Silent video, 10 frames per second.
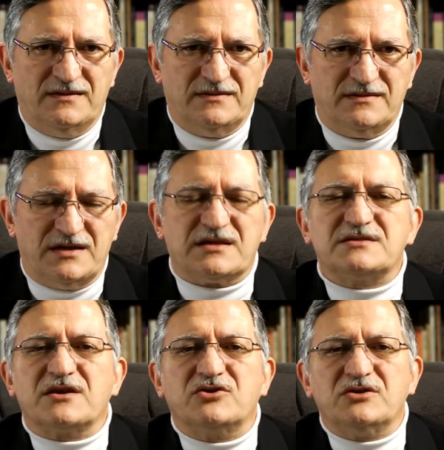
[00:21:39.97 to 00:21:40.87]
It is
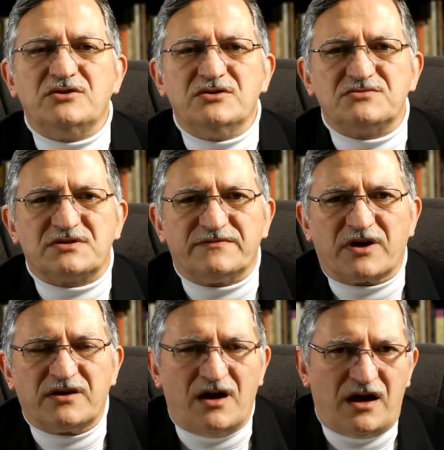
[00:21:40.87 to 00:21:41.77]
the good news of a
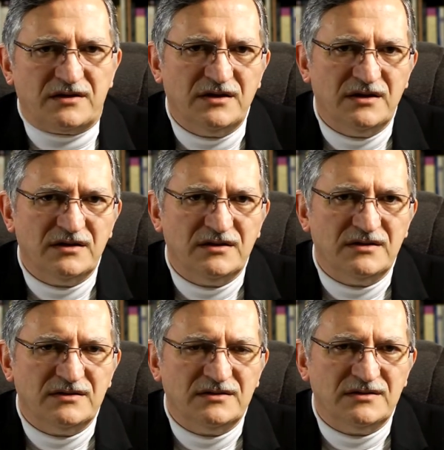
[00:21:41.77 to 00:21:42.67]
God
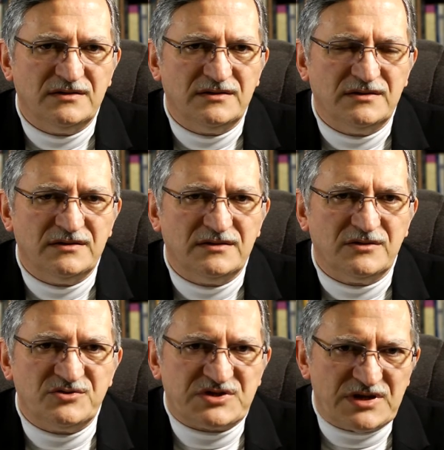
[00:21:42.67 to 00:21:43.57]

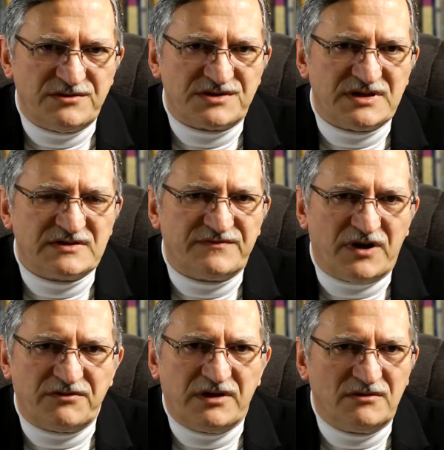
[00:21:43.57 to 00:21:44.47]
who shares his
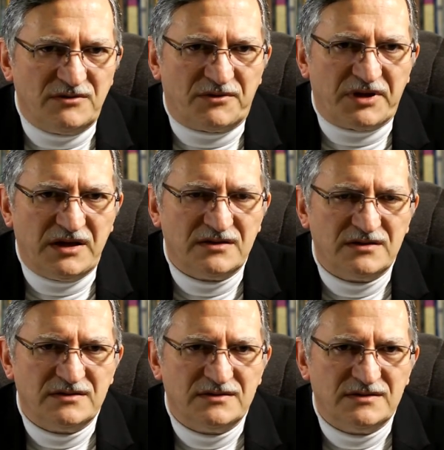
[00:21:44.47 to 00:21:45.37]
very glory
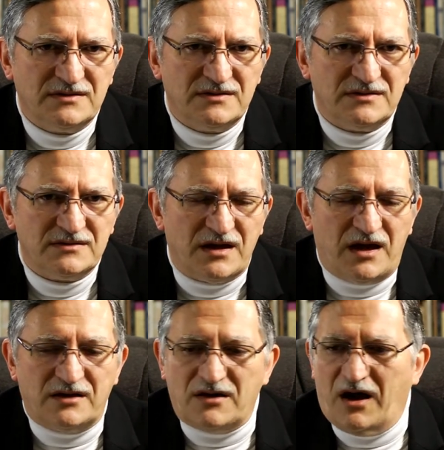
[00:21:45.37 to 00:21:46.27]

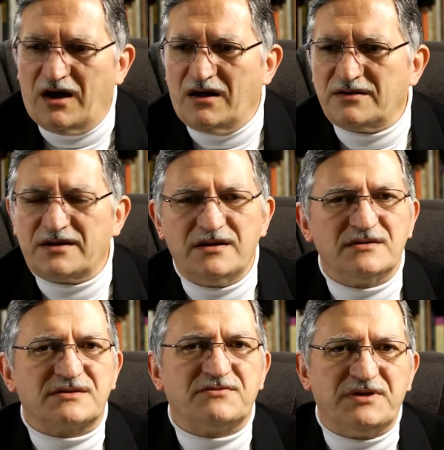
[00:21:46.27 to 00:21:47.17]
and all that he
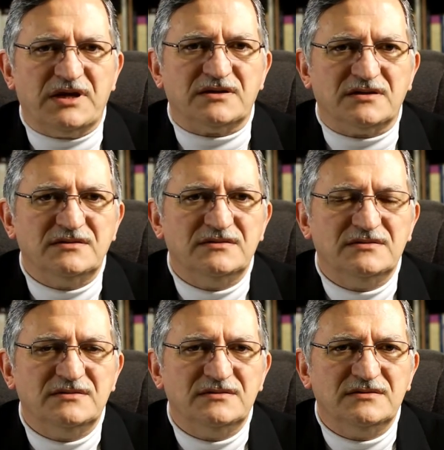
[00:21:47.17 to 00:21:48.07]
has created
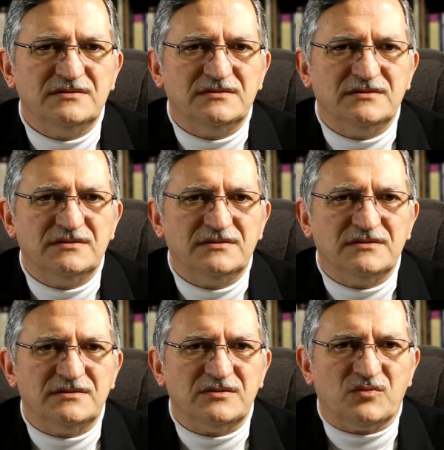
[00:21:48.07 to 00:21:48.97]

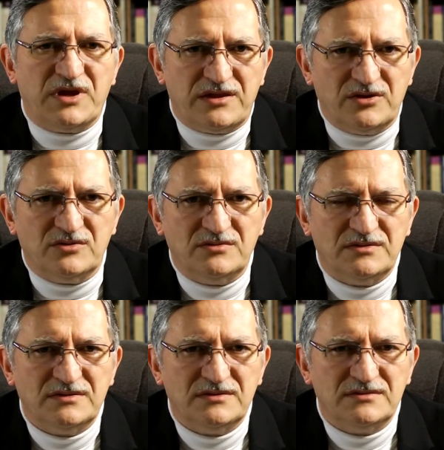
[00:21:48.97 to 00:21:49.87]
with you
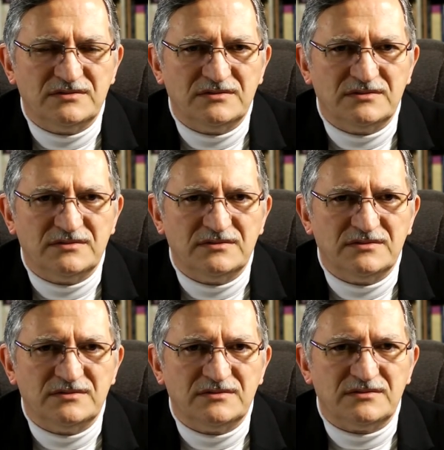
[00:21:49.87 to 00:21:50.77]

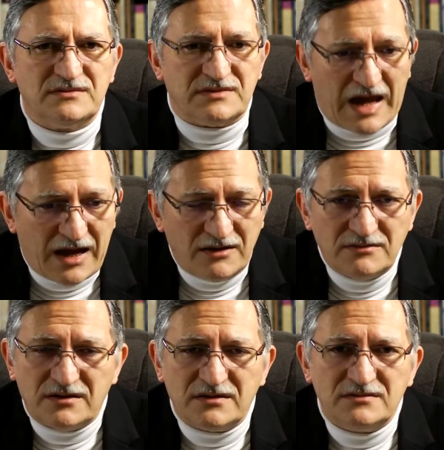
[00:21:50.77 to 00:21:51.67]

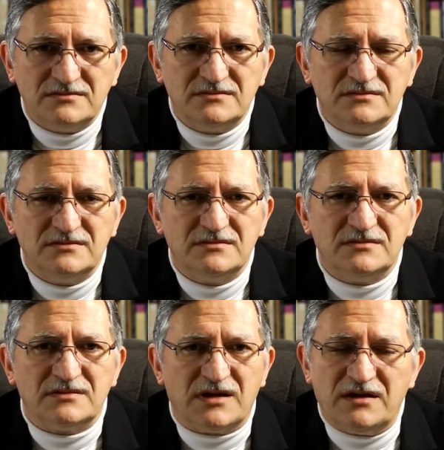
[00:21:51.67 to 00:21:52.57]
now
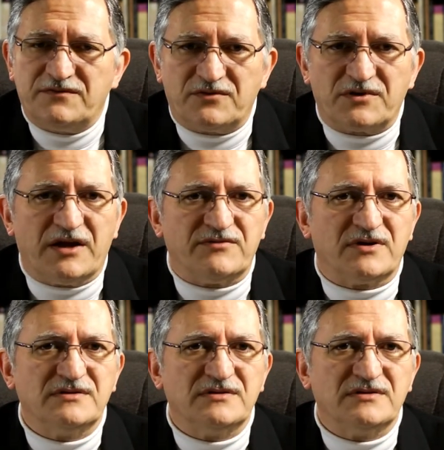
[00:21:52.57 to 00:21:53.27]
and forever.